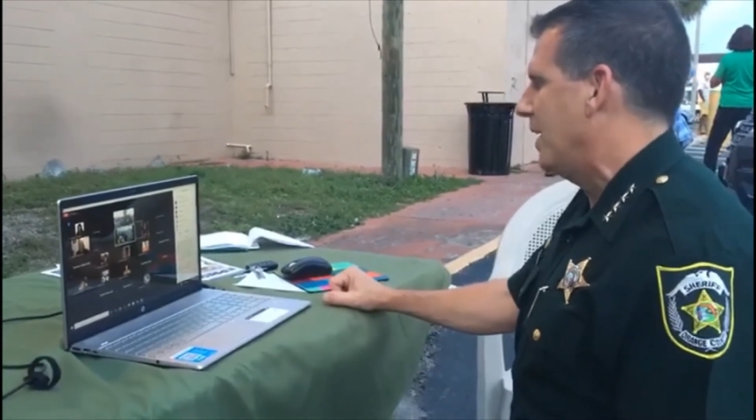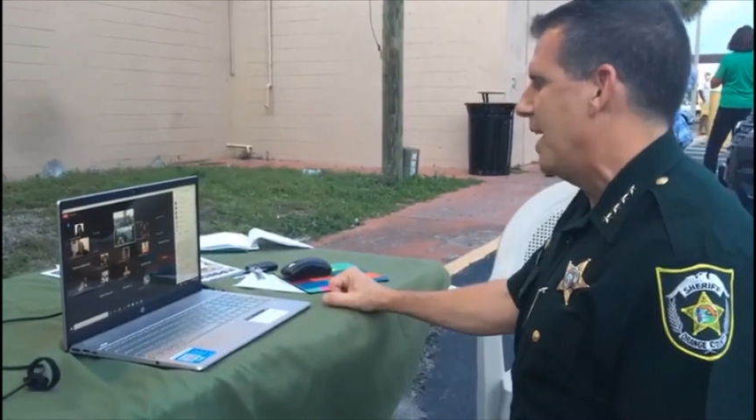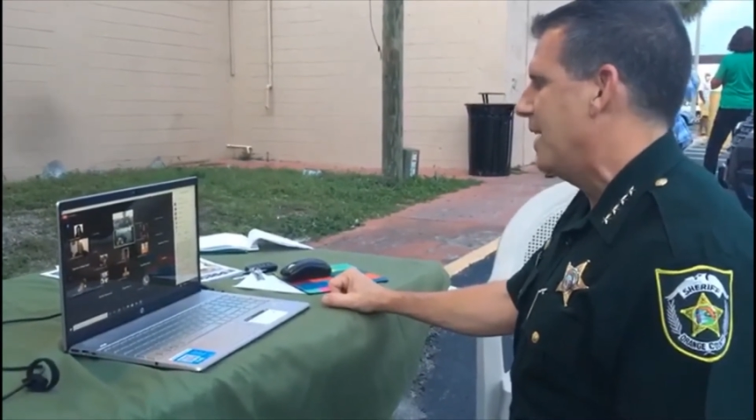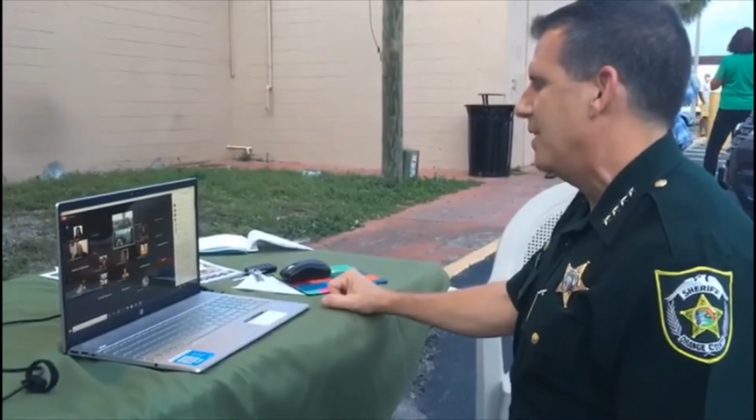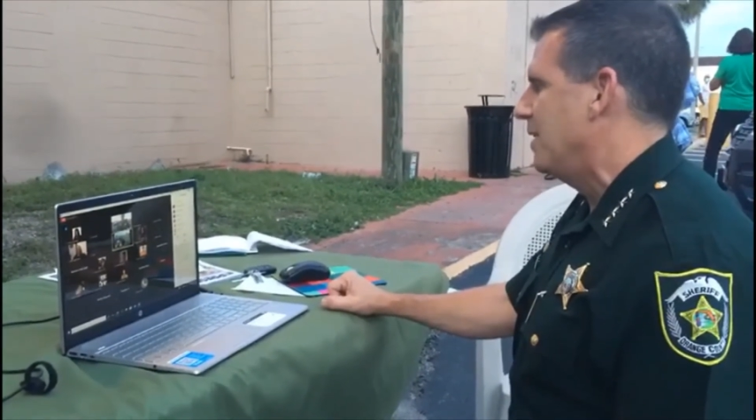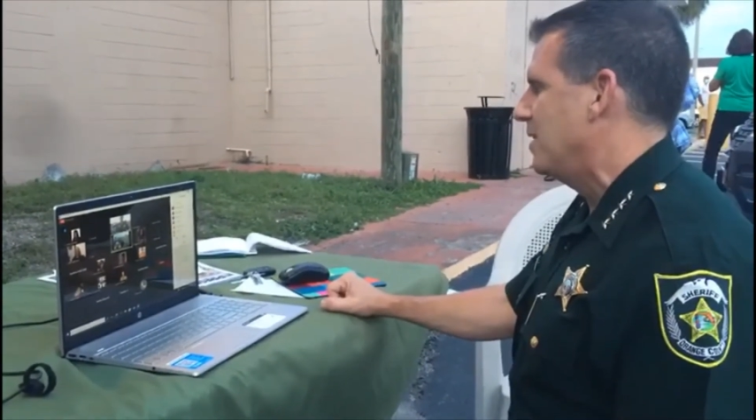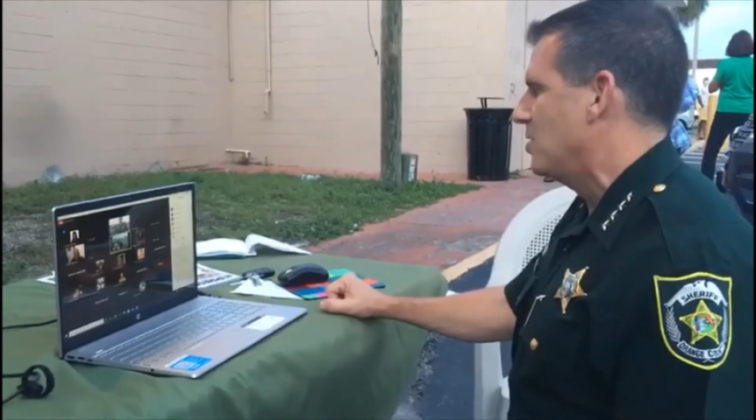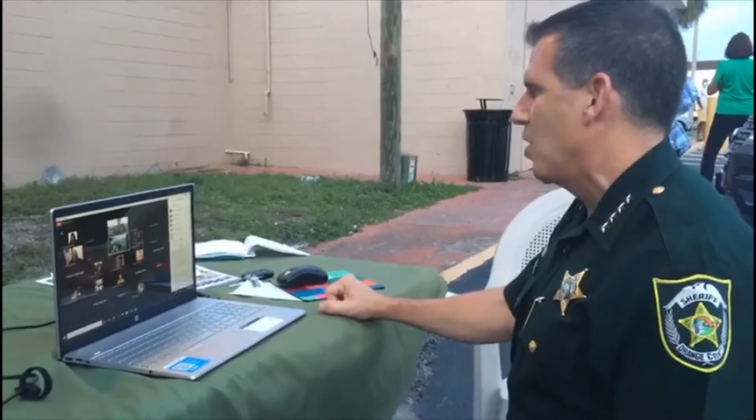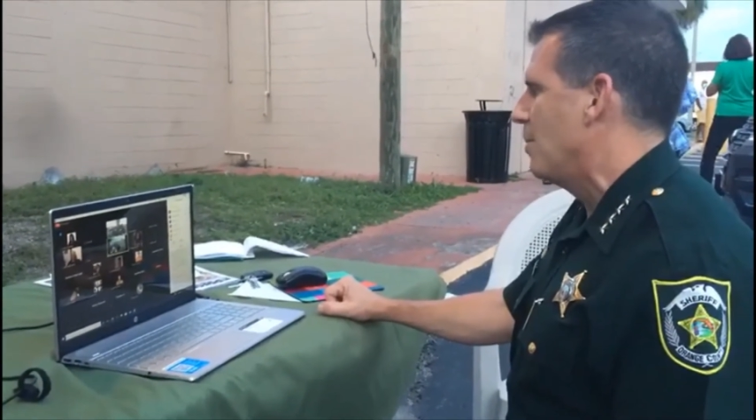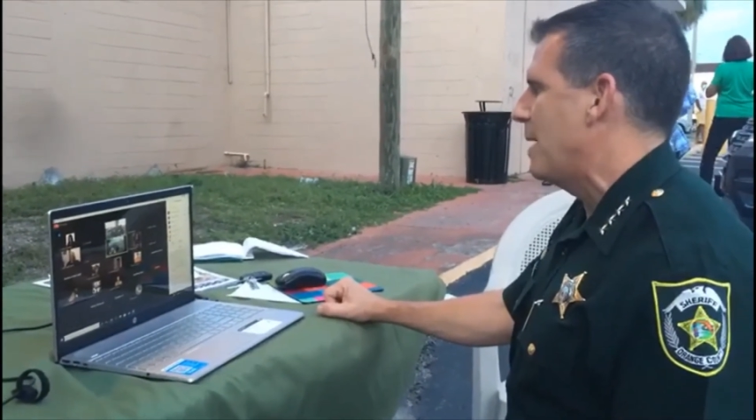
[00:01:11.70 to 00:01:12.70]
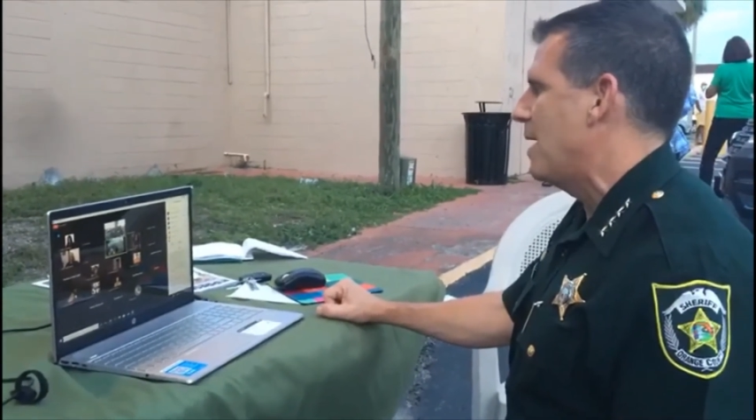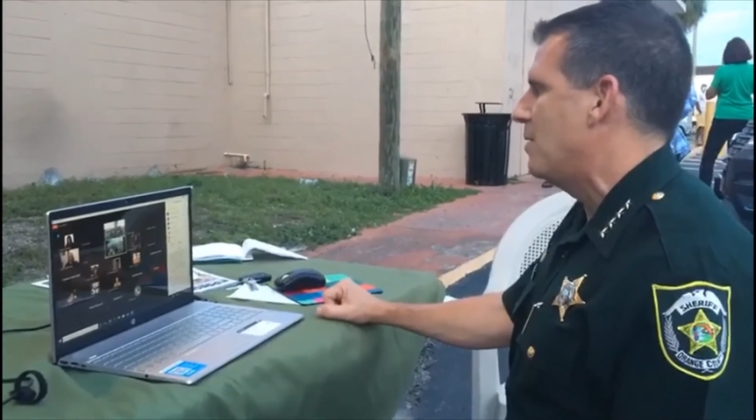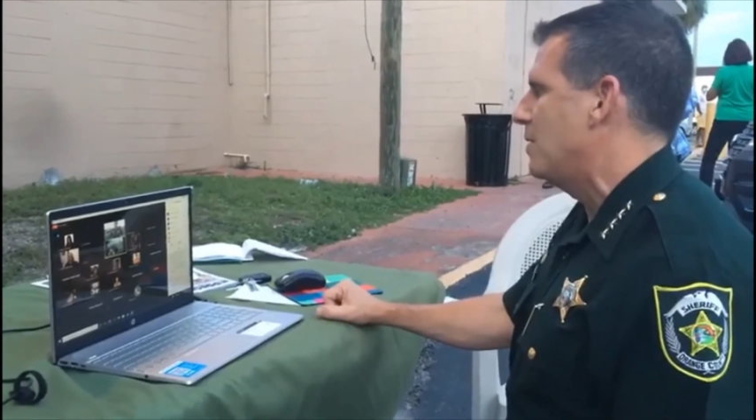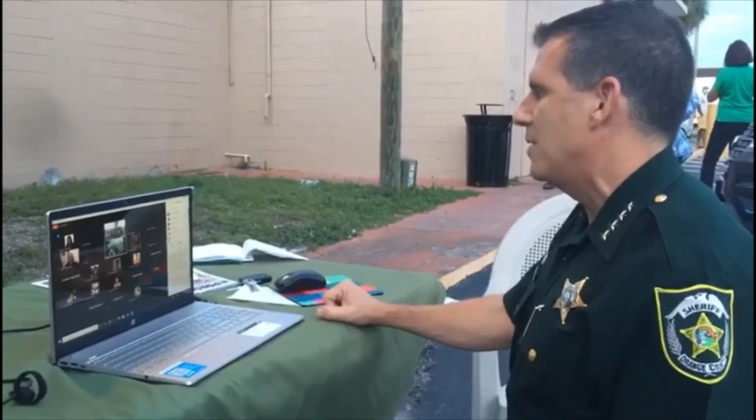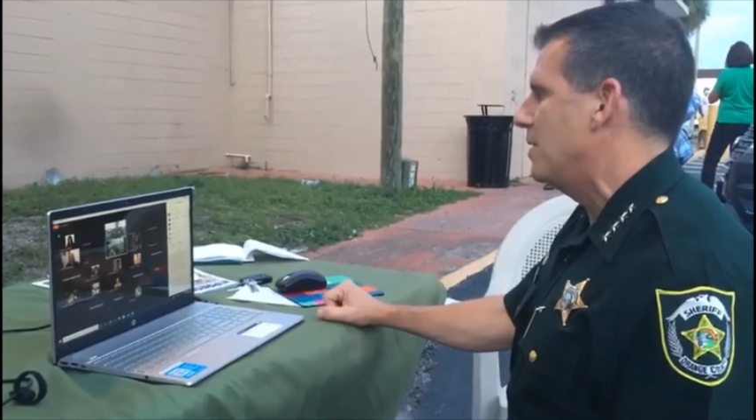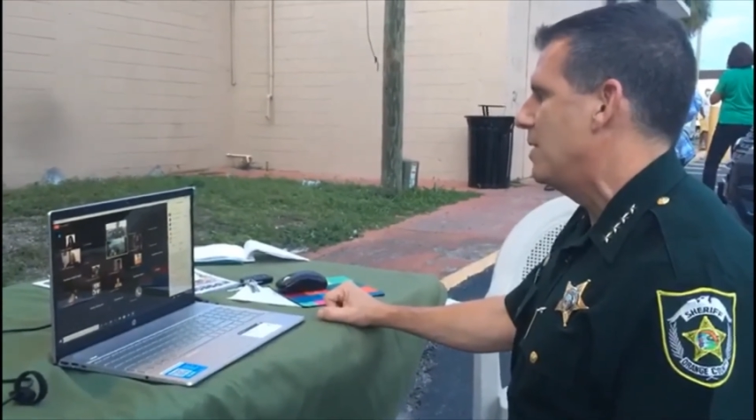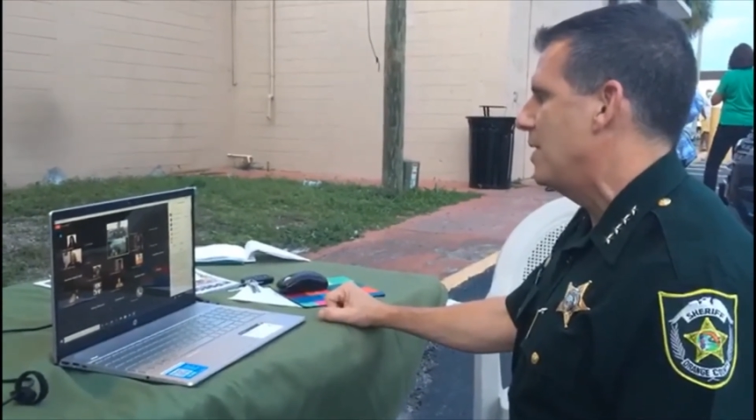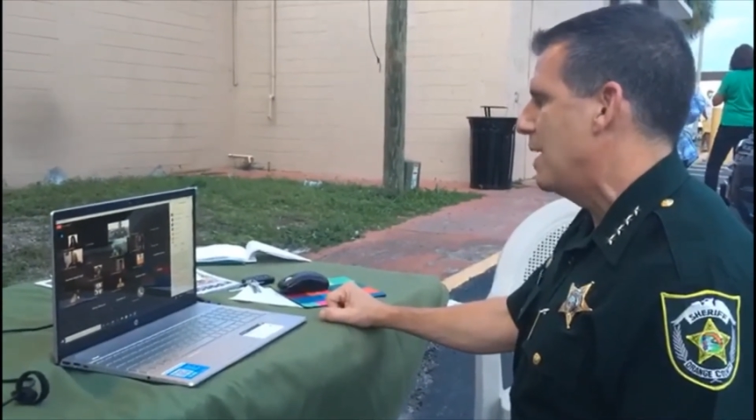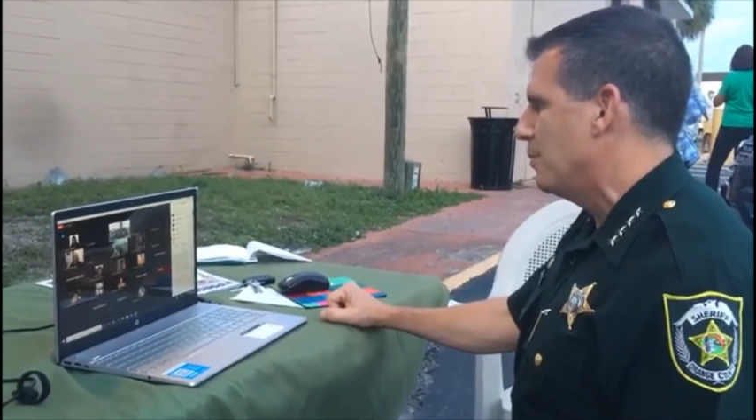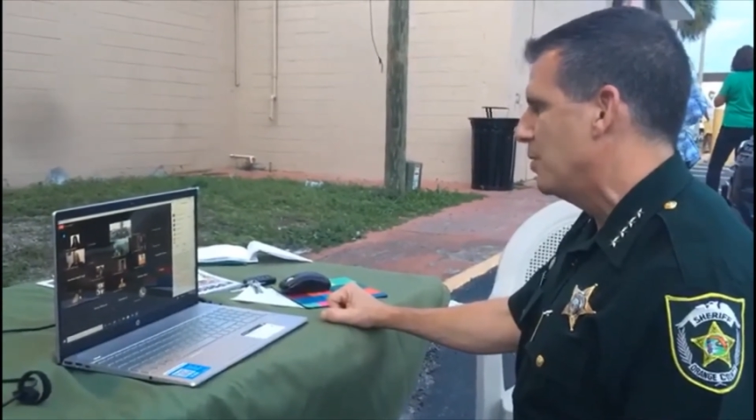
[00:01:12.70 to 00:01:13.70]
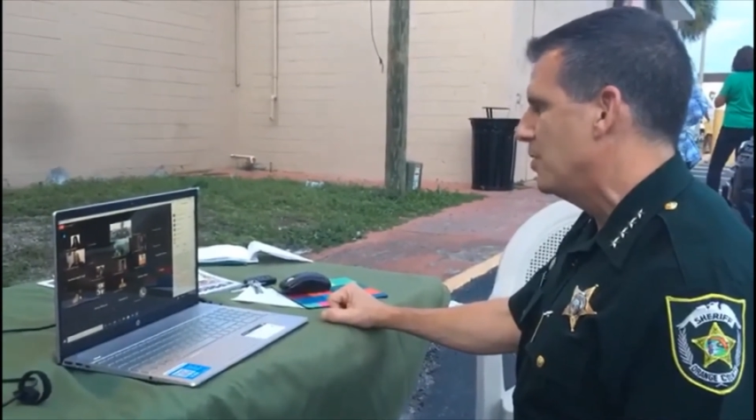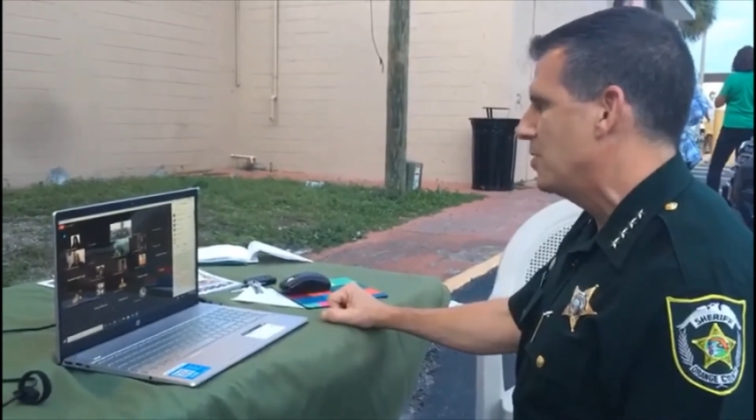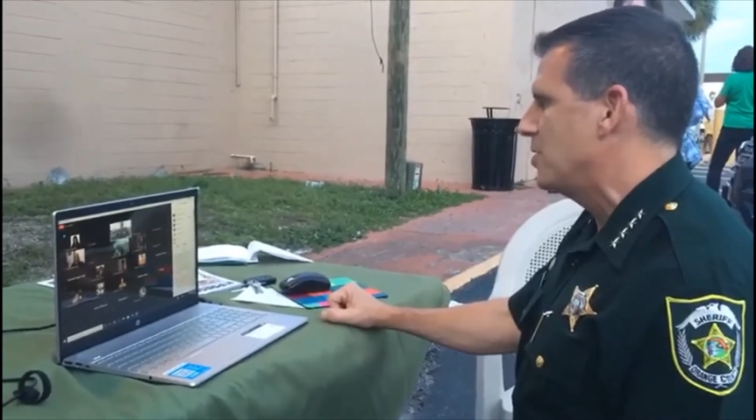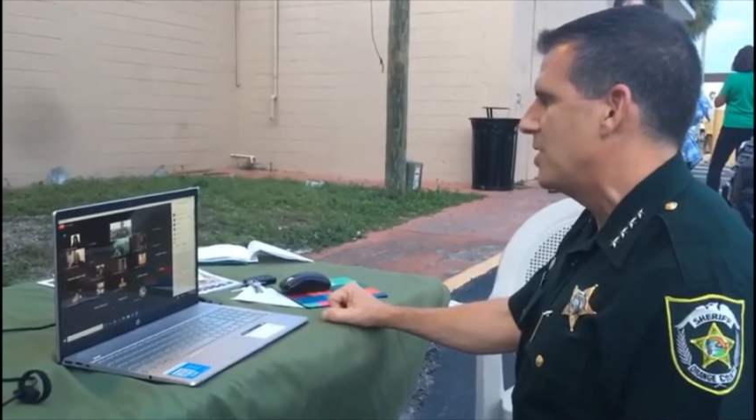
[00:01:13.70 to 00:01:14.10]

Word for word: again, it's all about neighborhoods